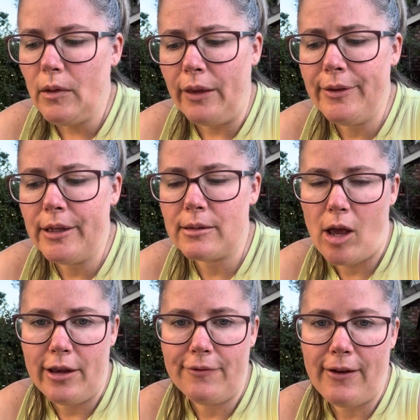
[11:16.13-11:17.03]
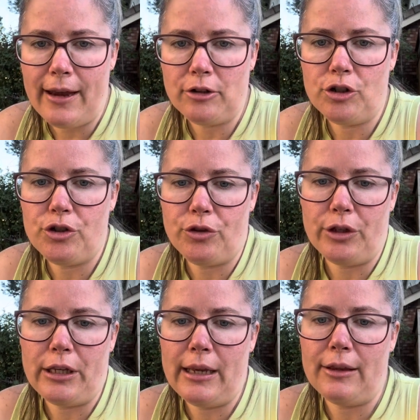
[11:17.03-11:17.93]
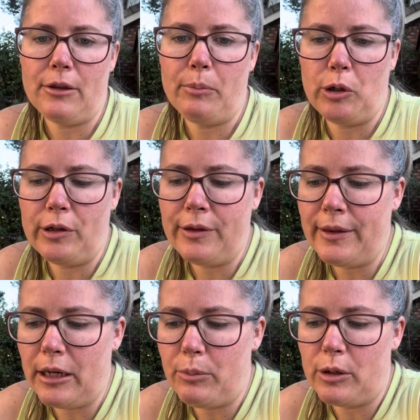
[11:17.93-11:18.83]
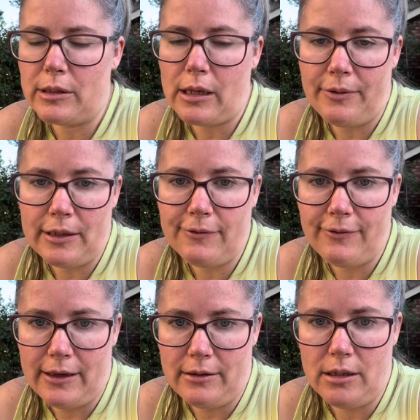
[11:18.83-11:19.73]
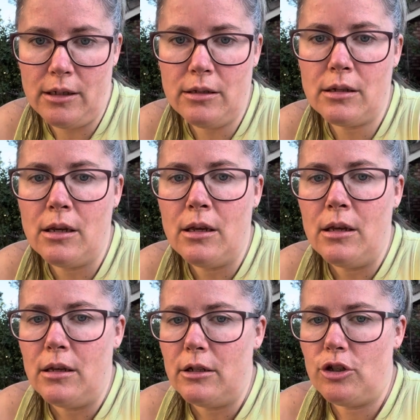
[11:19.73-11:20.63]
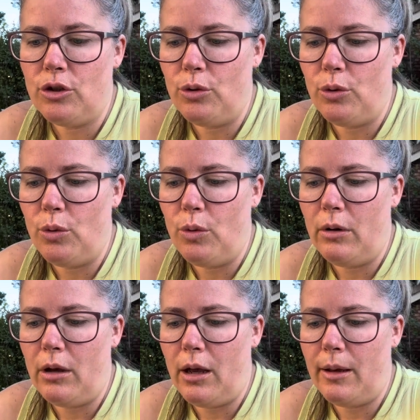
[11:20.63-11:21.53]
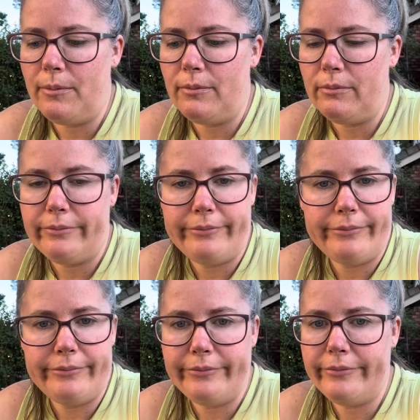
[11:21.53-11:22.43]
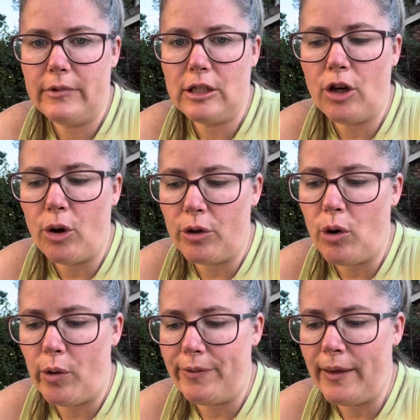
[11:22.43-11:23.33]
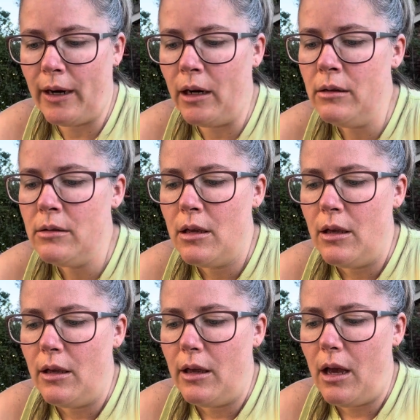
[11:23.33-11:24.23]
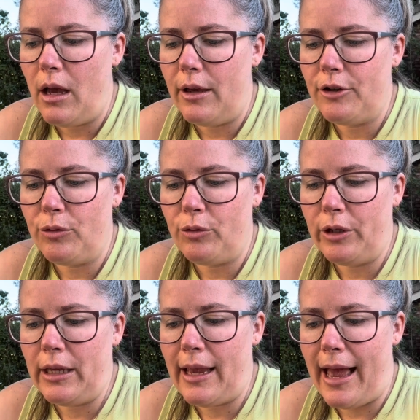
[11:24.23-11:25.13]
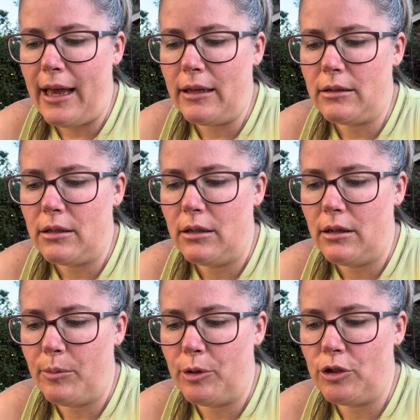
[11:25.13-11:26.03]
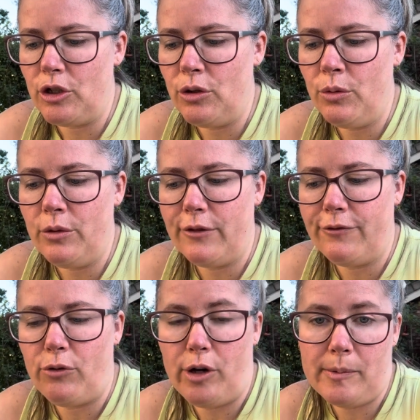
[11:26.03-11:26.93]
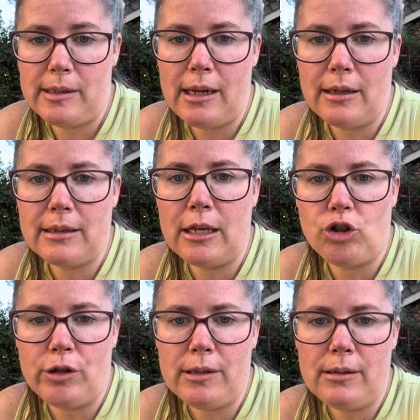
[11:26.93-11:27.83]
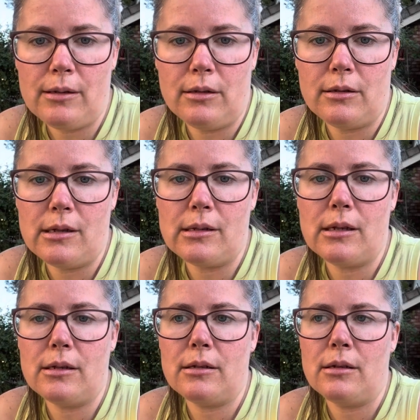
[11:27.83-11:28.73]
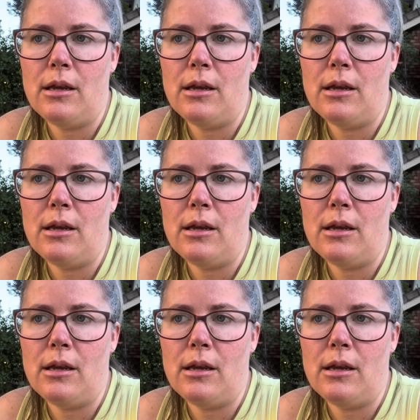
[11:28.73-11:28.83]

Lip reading: The Asahi factors, you're looking at the burden that it puts on the defendant to go to court there. You're looking at number 2, the forum state's interest. Is it